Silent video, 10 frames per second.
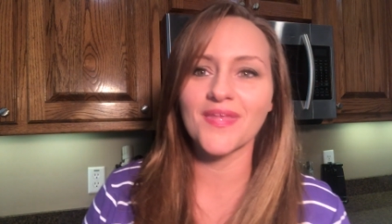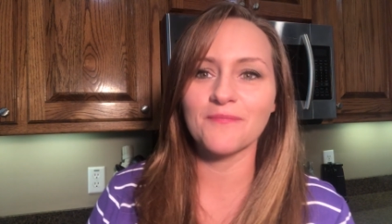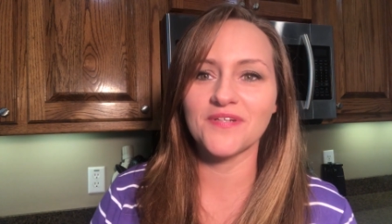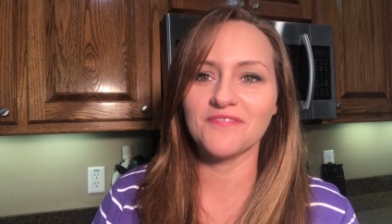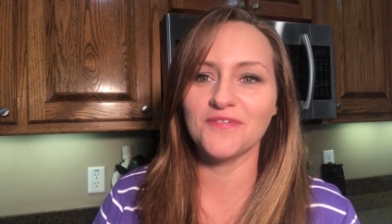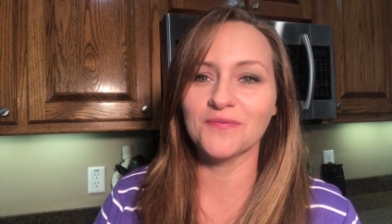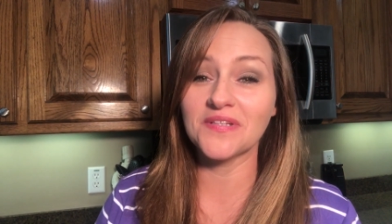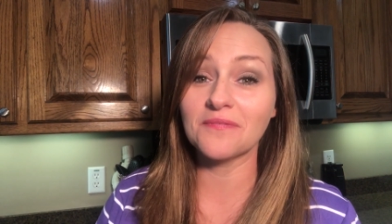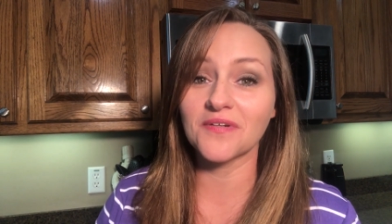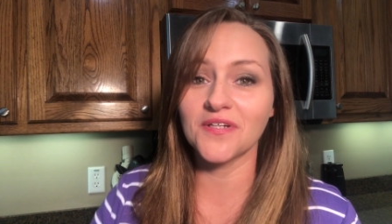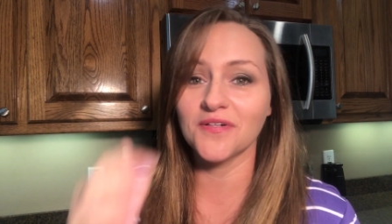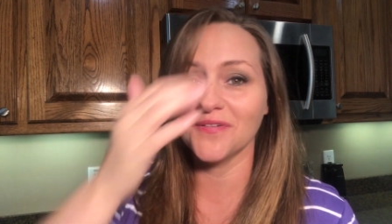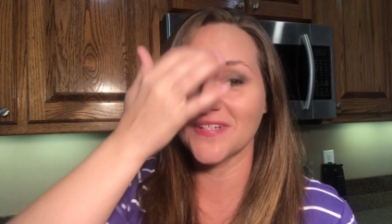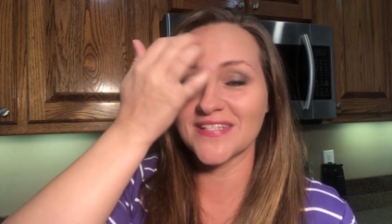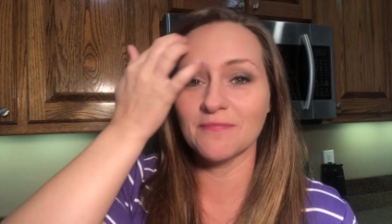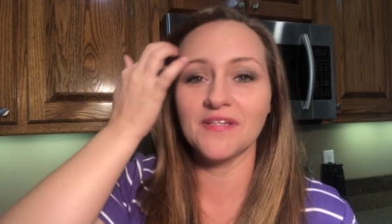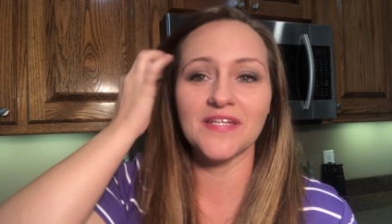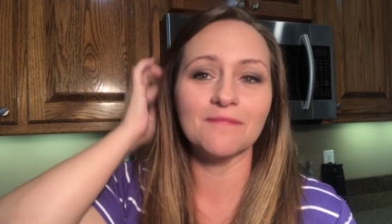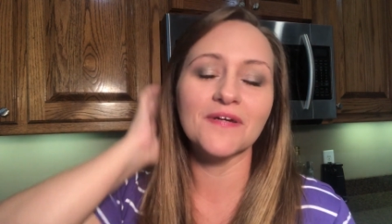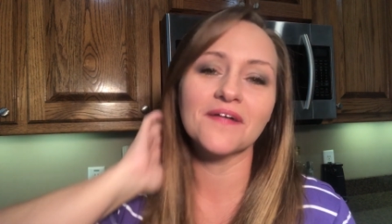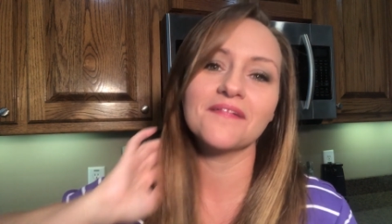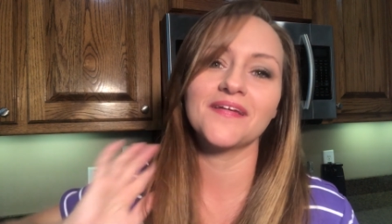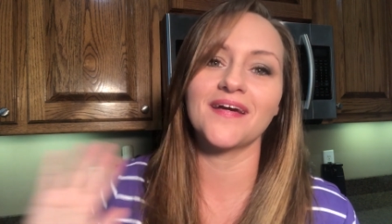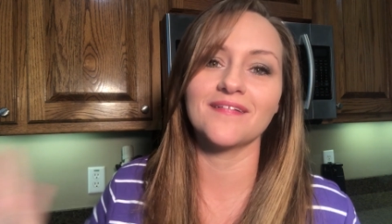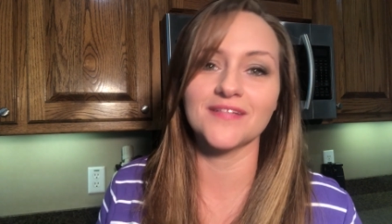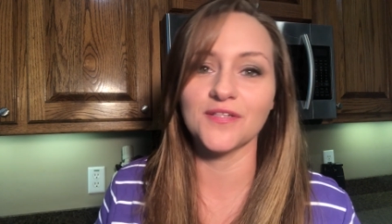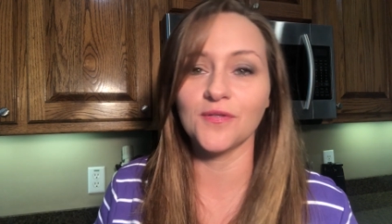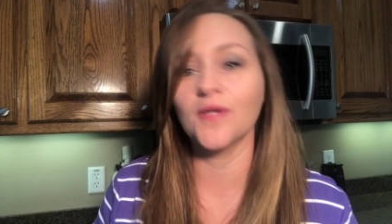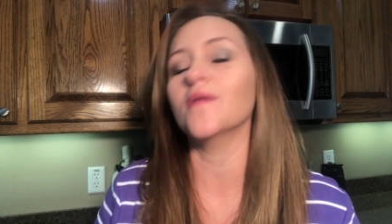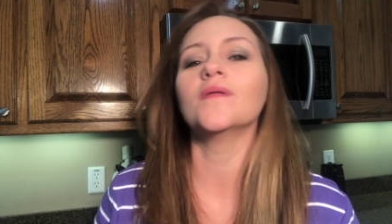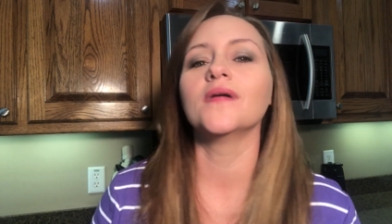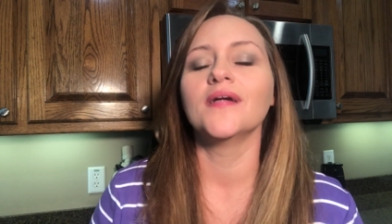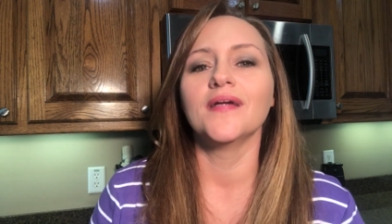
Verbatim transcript: but if you really wanna know, you can send me an email and I'll let you know.